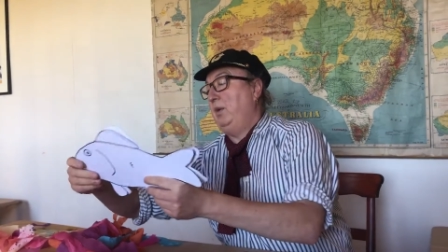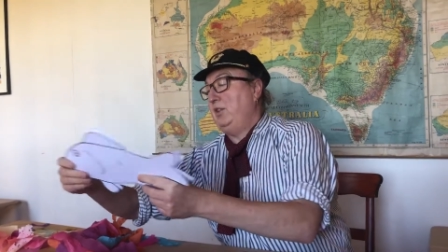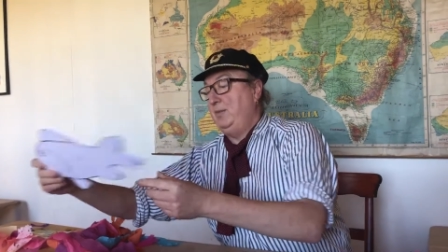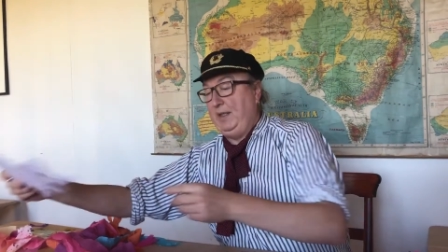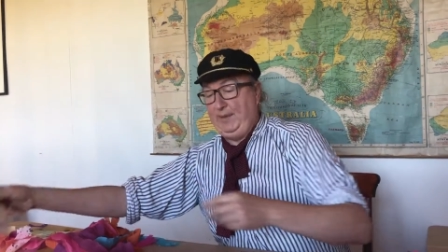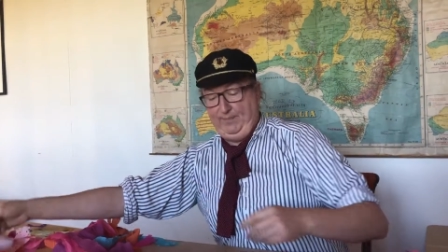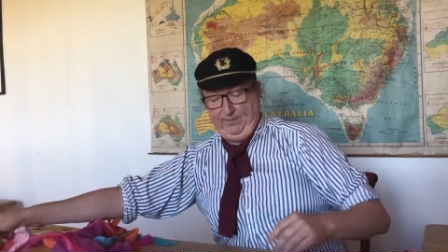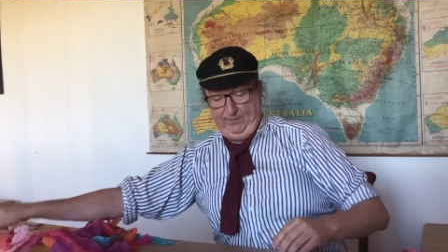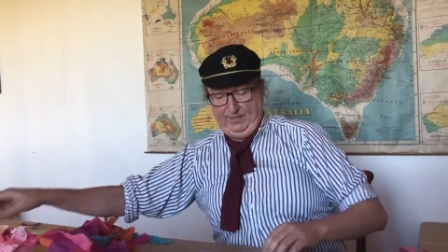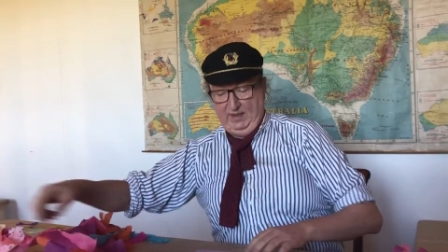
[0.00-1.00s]
watch me.
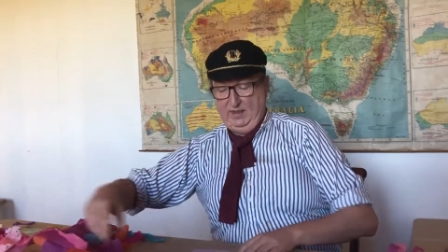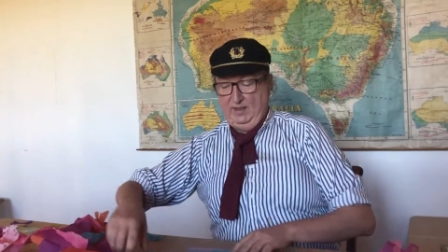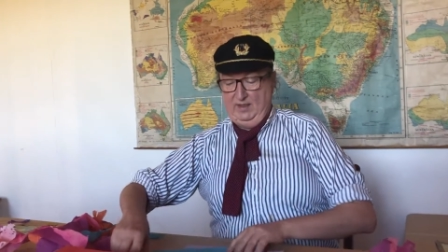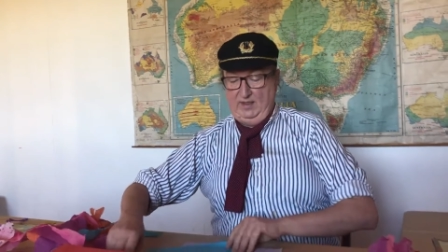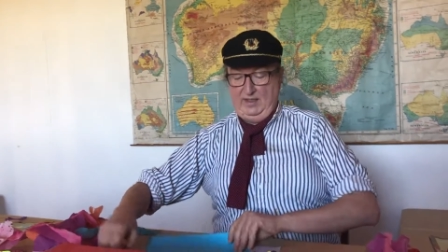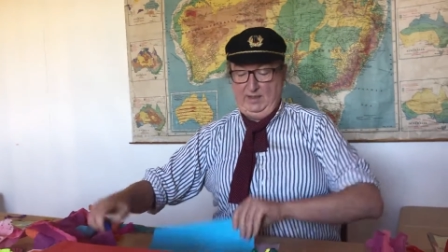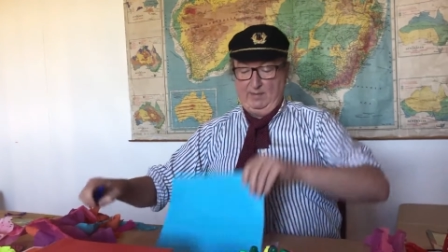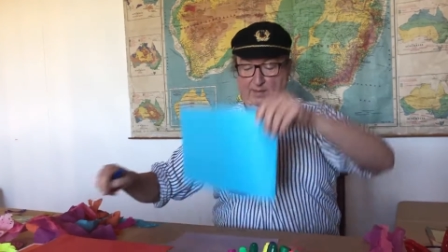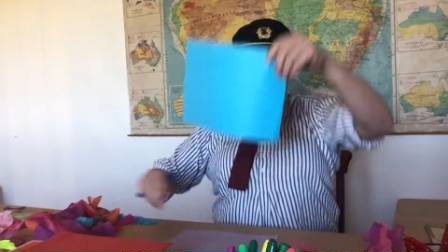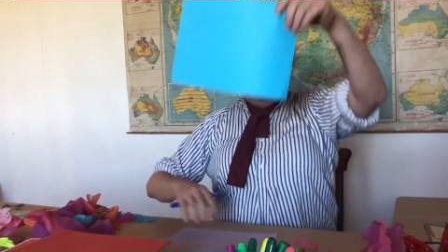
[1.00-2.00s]
Here's
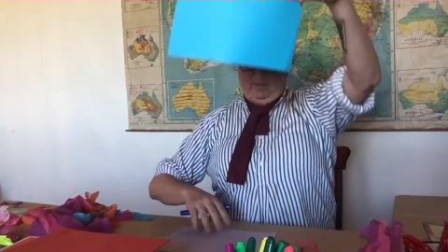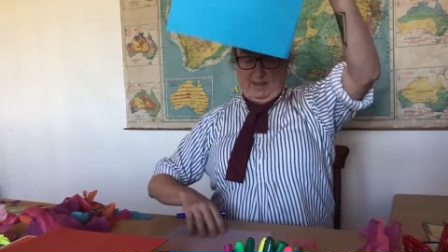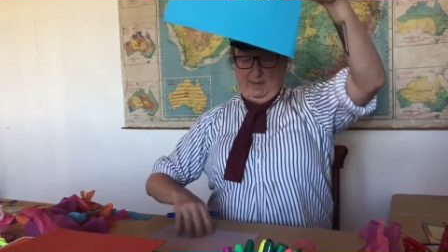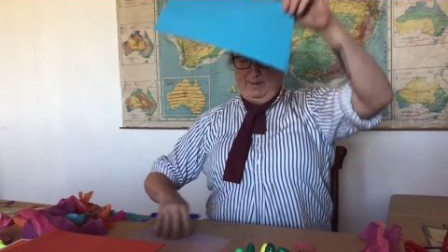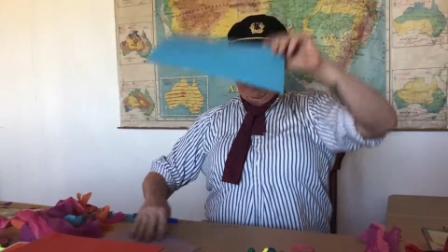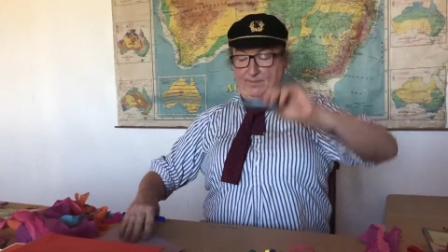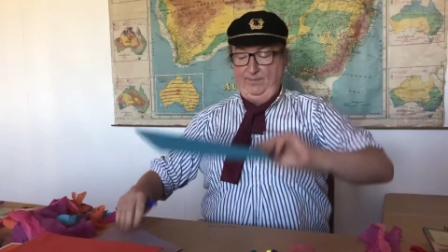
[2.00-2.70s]
my piece of paper.